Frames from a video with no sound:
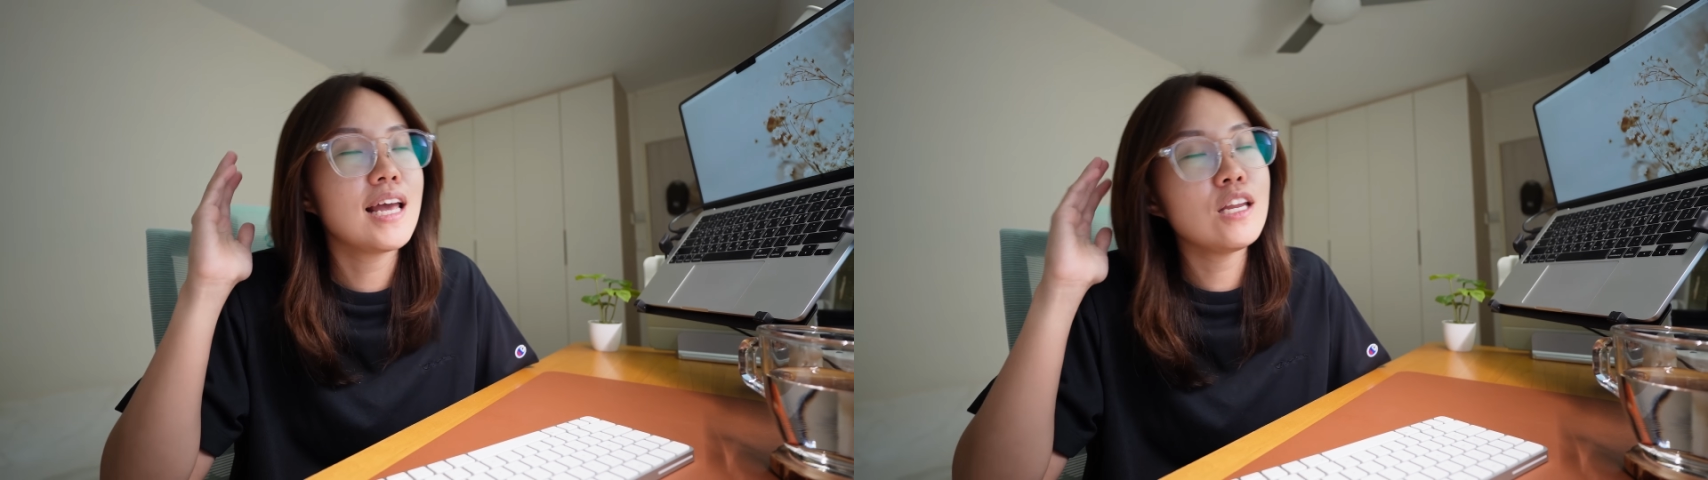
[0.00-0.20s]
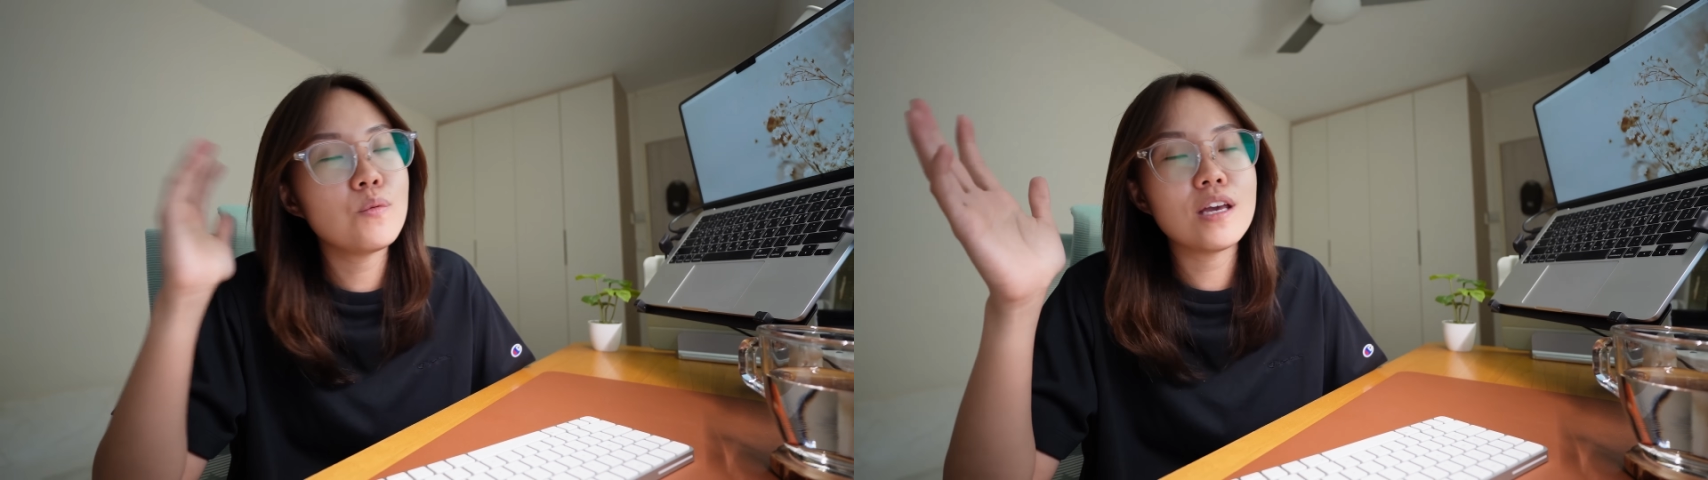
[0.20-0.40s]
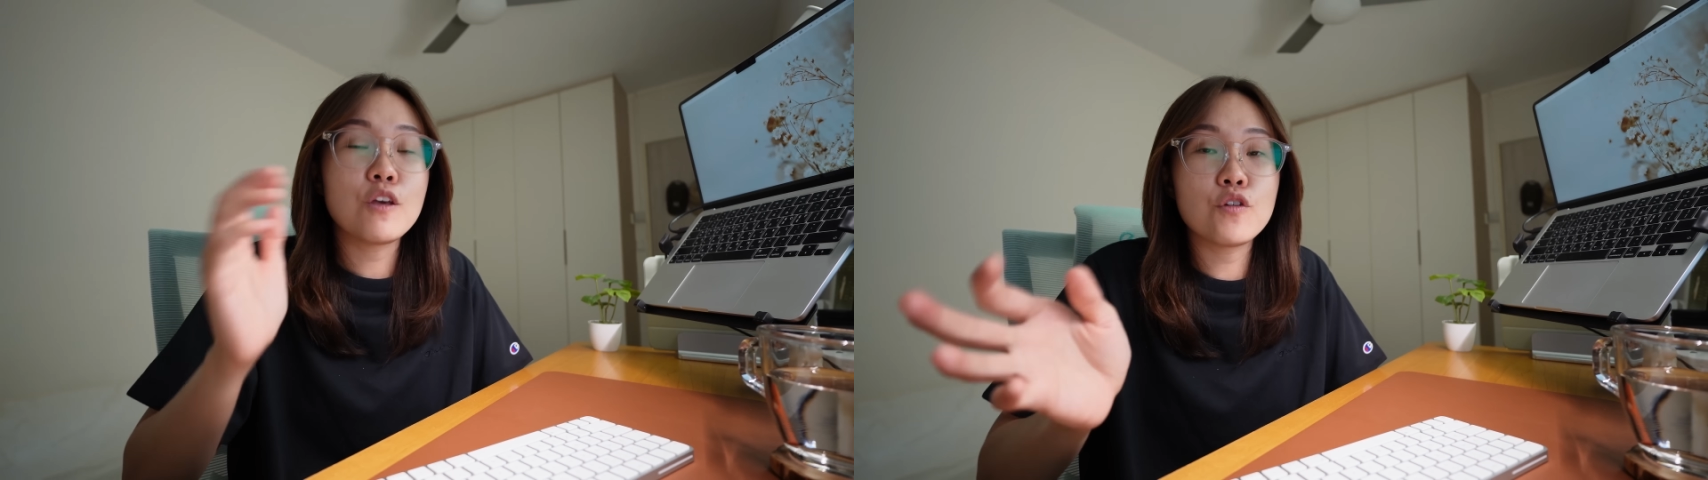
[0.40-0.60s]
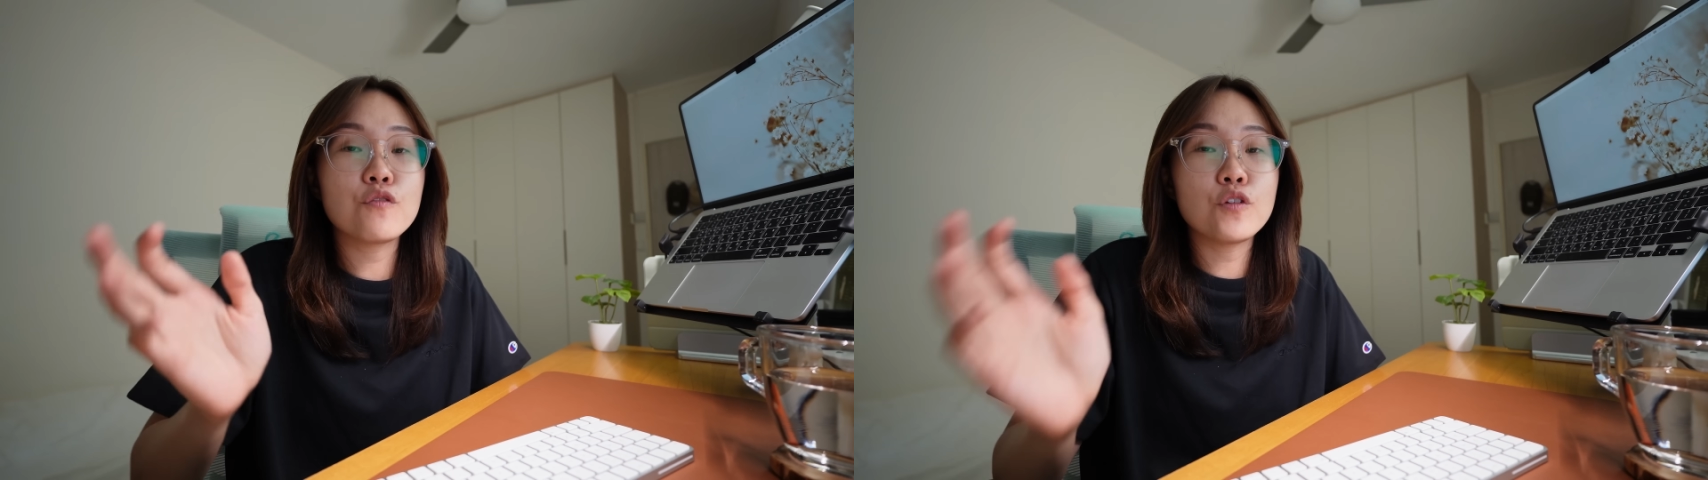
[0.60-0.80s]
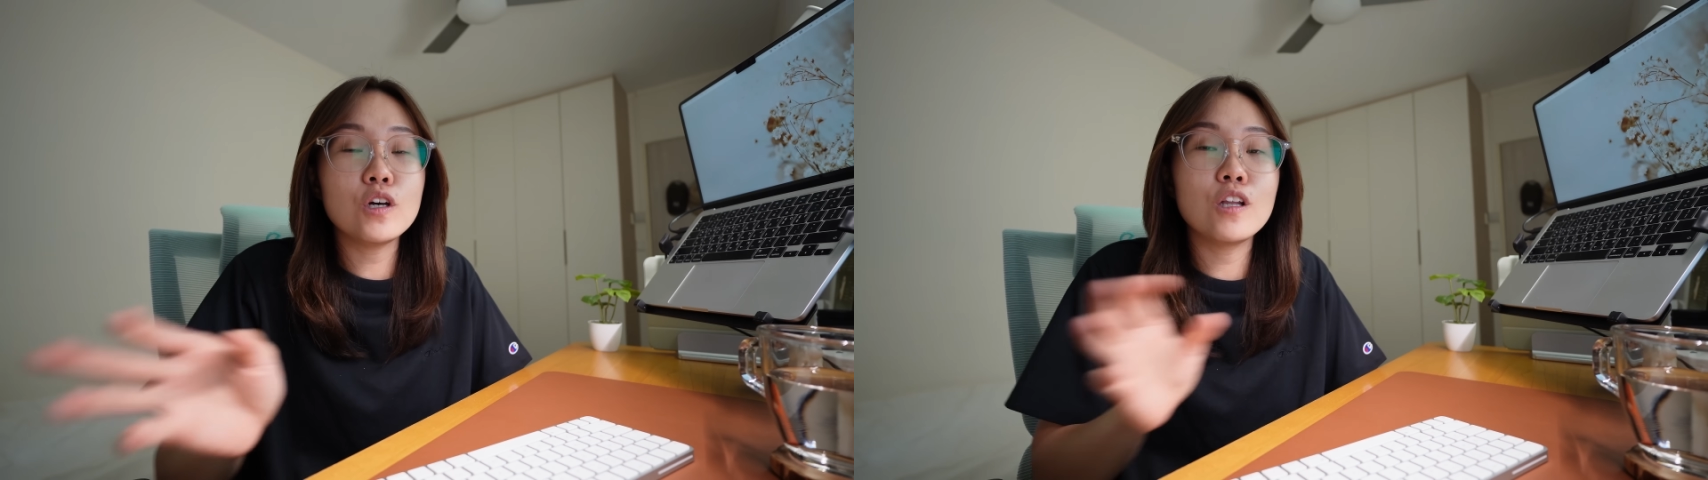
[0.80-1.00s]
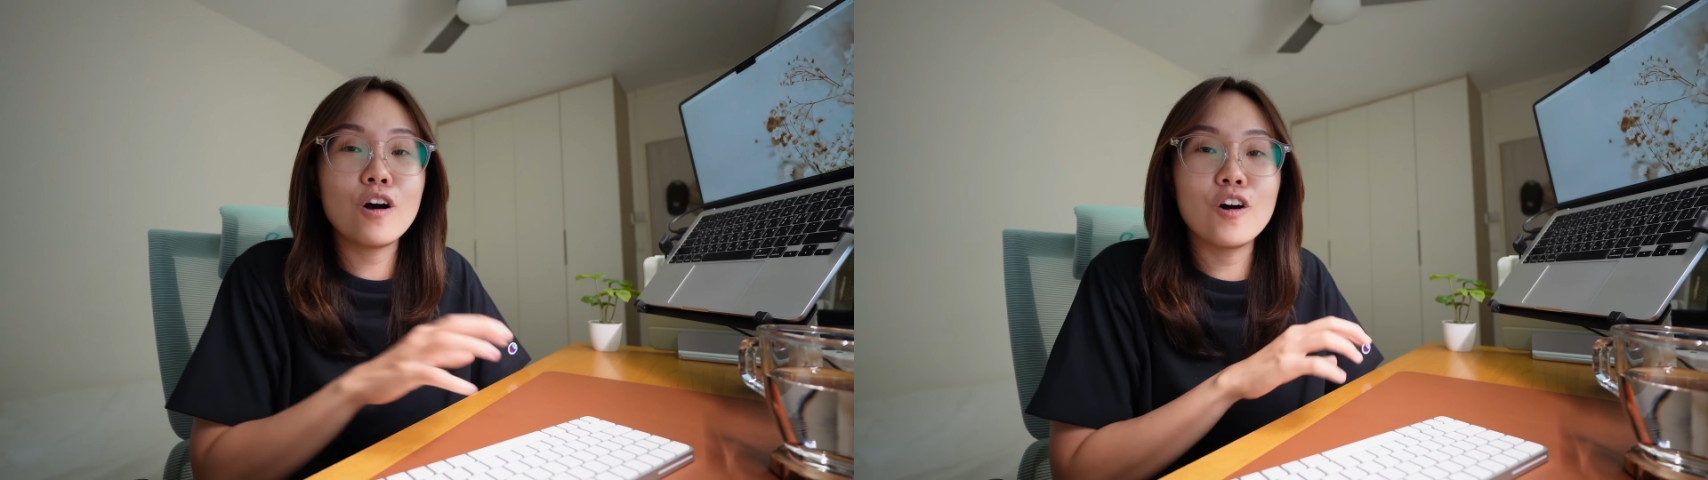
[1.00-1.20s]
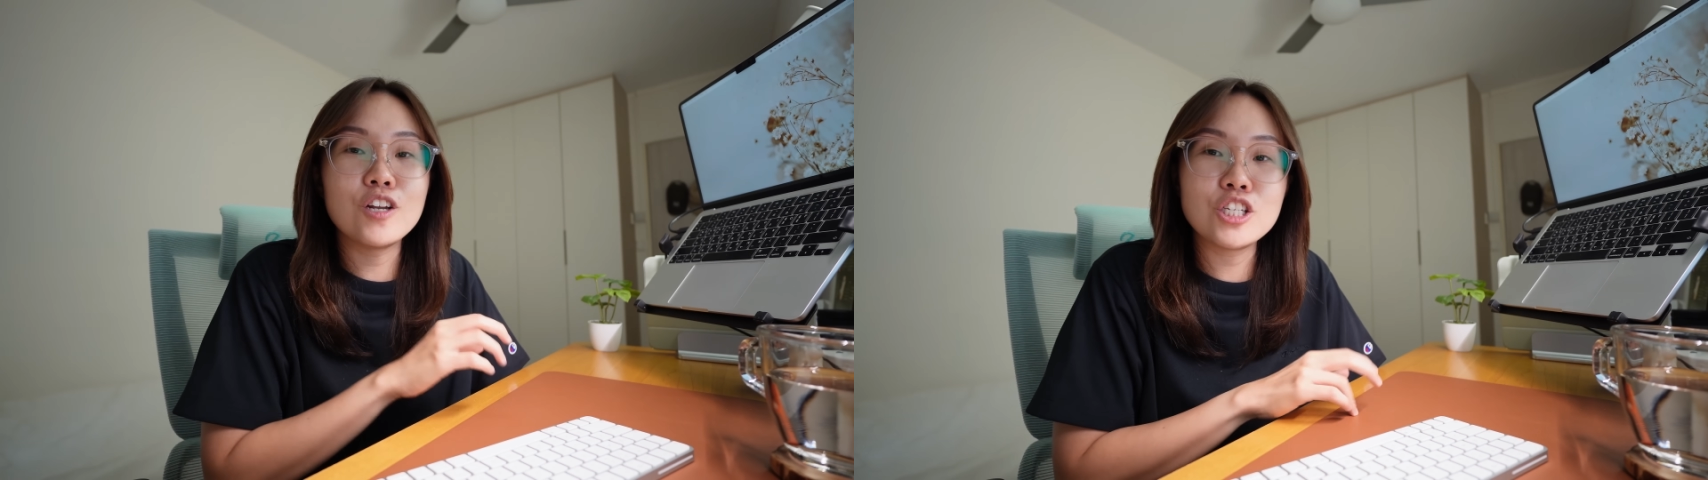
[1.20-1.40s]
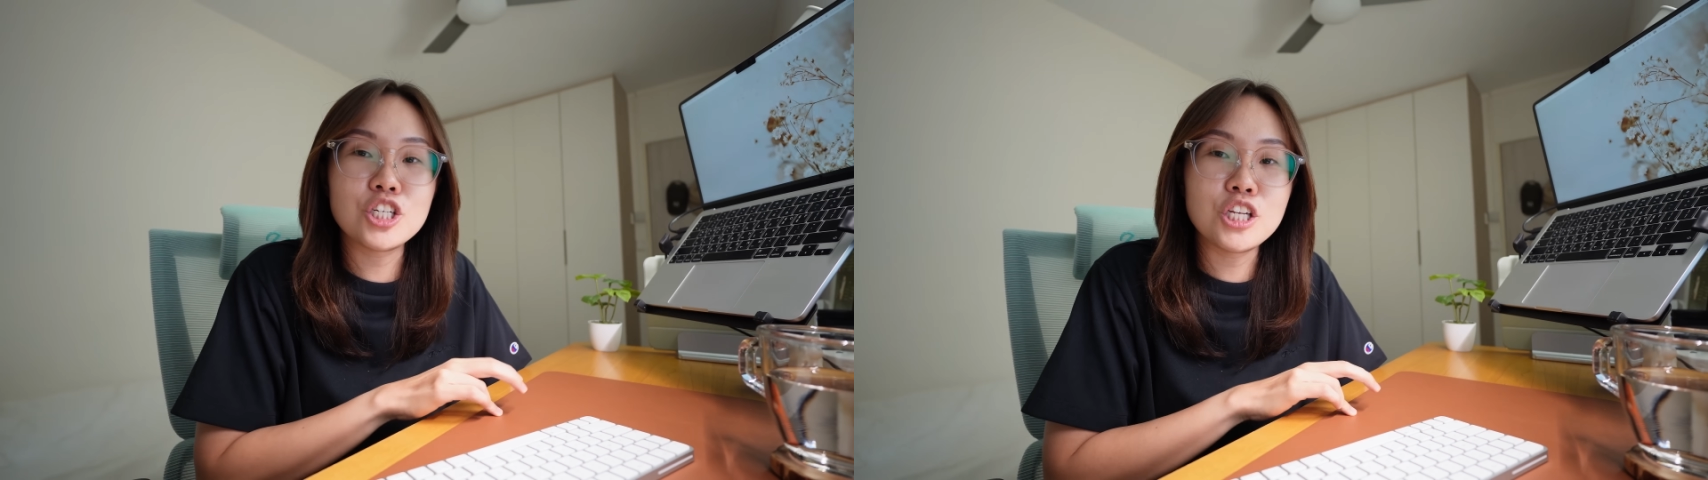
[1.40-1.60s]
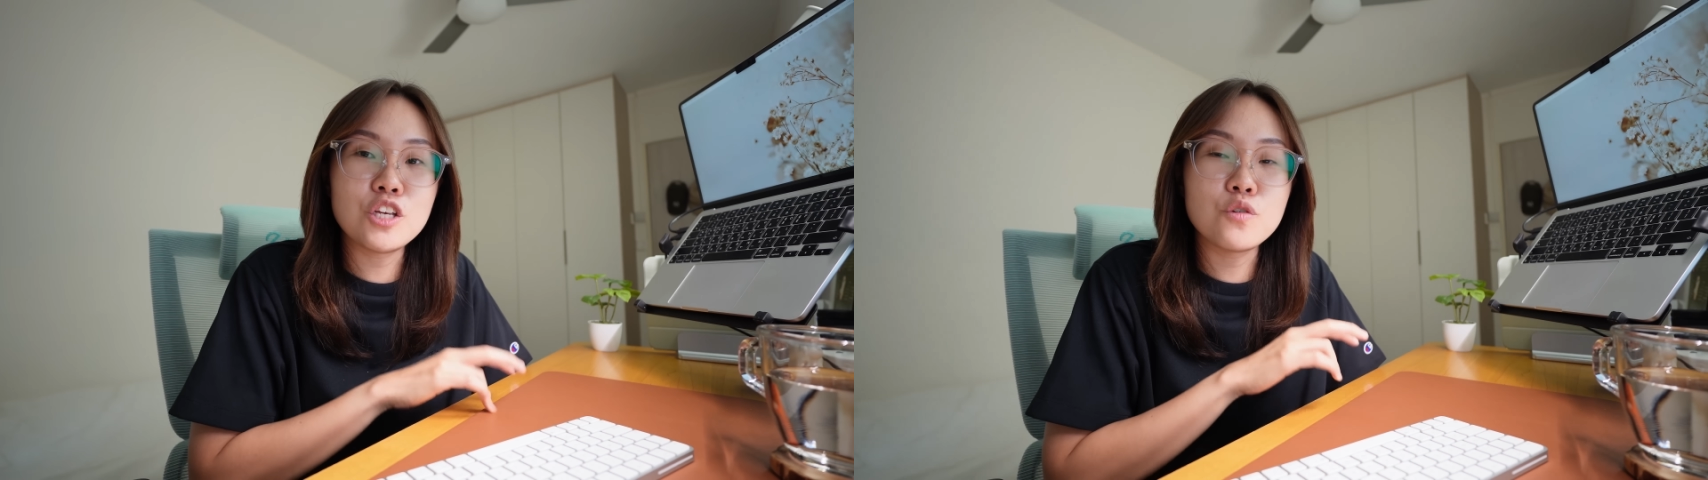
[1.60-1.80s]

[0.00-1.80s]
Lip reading: anyway, if you follow along on this journey,